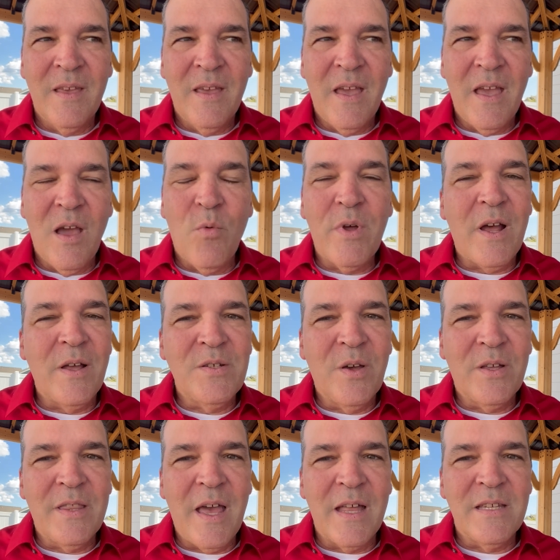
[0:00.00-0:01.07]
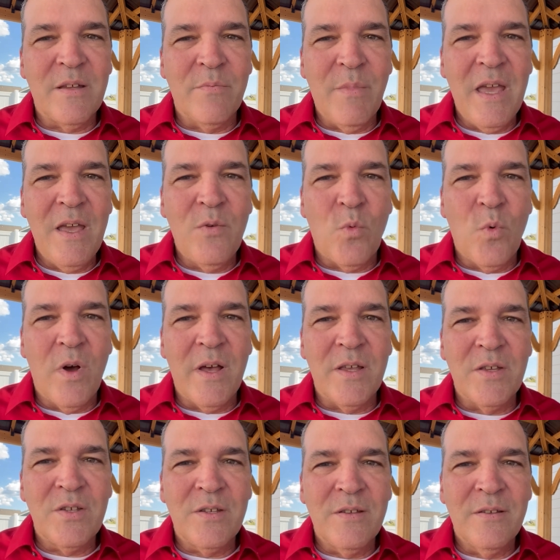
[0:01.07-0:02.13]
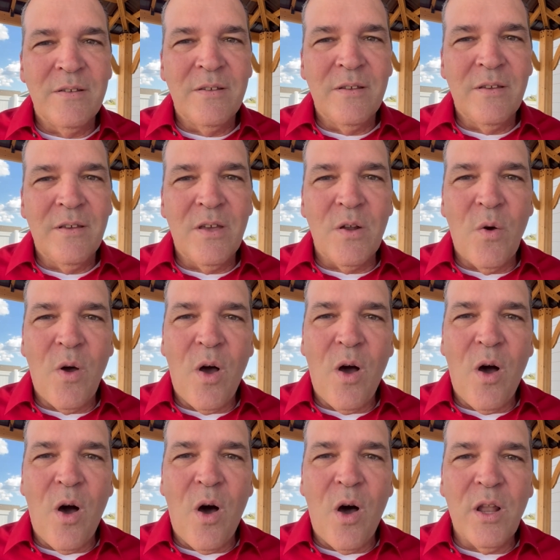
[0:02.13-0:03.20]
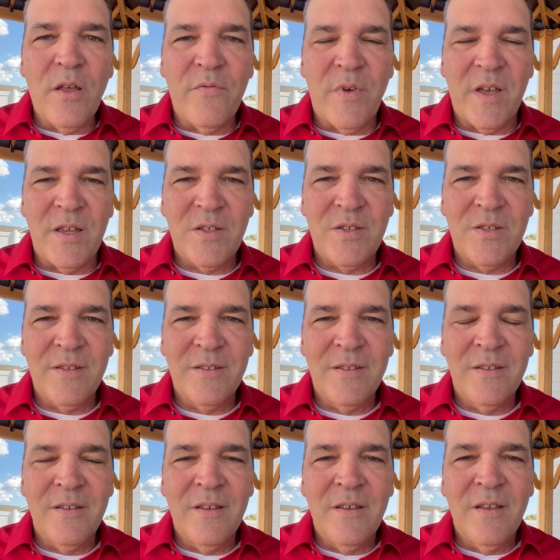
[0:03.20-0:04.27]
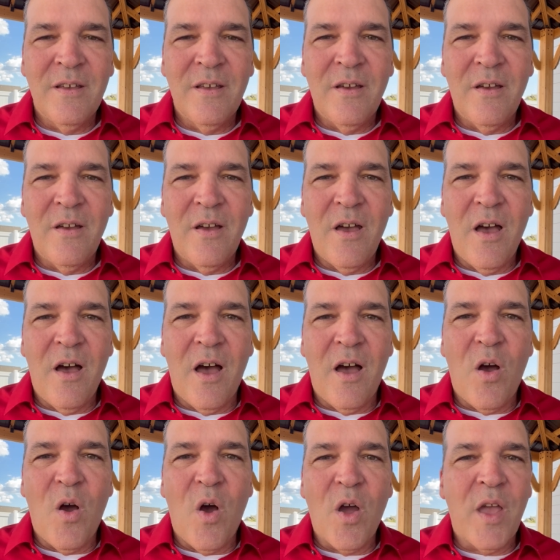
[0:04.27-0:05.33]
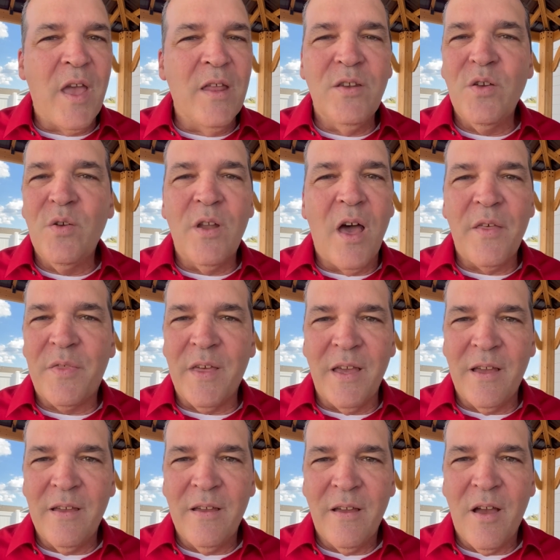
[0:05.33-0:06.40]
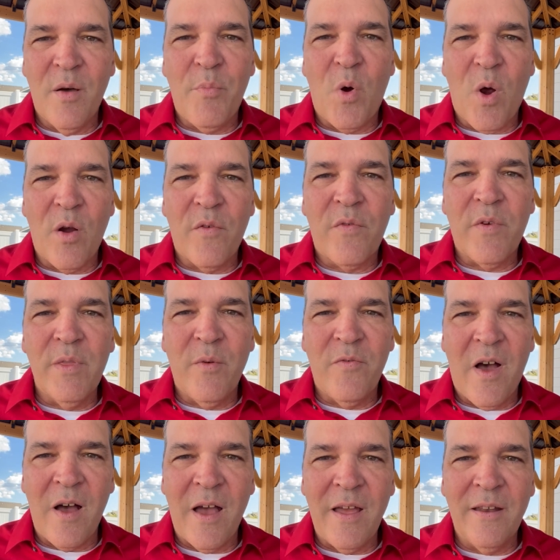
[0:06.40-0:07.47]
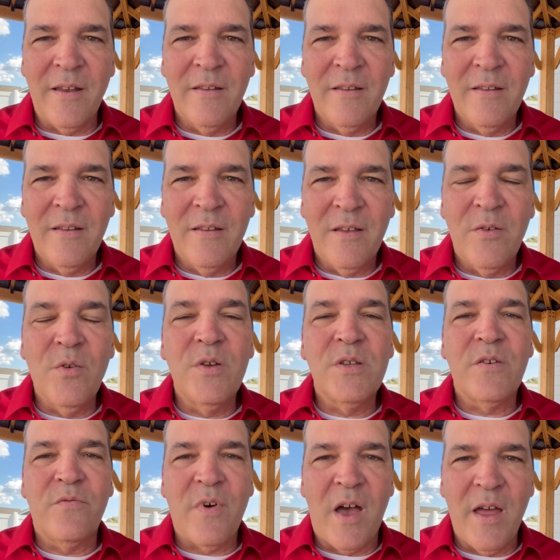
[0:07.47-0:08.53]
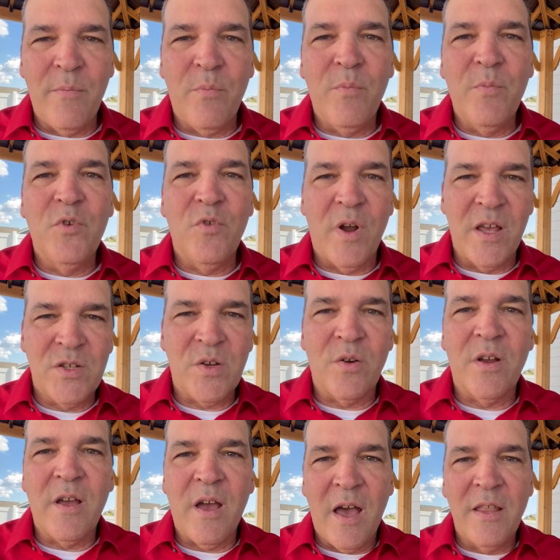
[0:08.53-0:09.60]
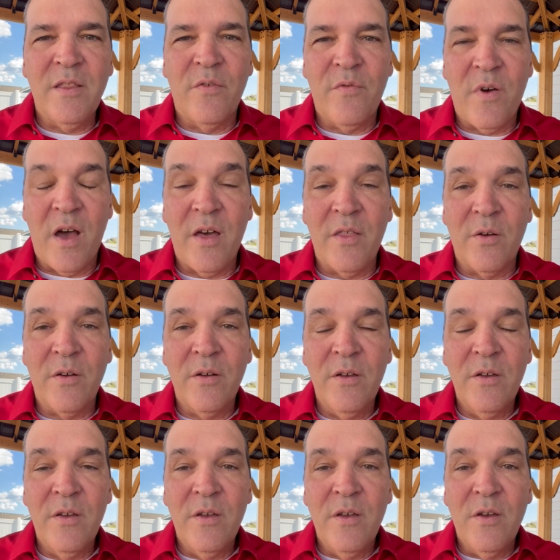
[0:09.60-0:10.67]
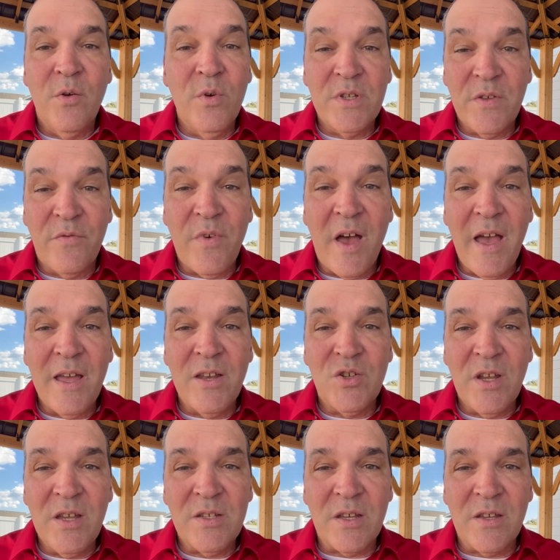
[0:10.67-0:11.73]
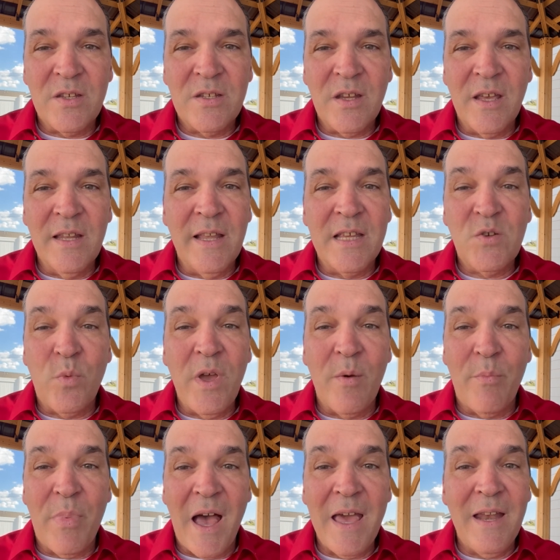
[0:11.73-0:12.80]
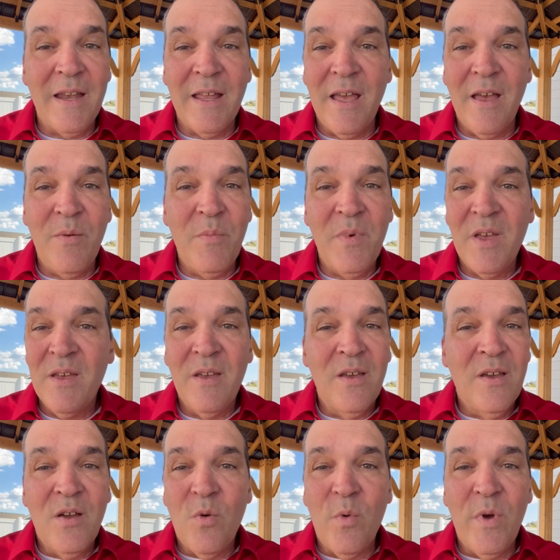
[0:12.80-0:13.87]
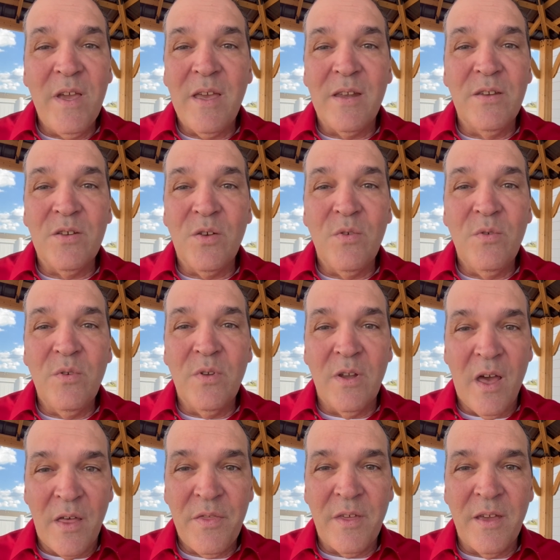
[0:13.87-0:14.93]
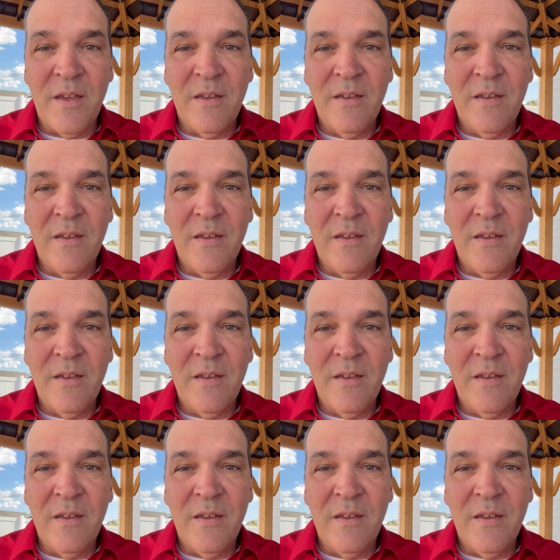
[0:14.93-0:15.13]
And what I took that to mean was, you know, all of us can do nothing apart from the vine. Who is the vine dresser? God the Father. Who is the vine? Jesus. Unless we abide in him, we can do nothing.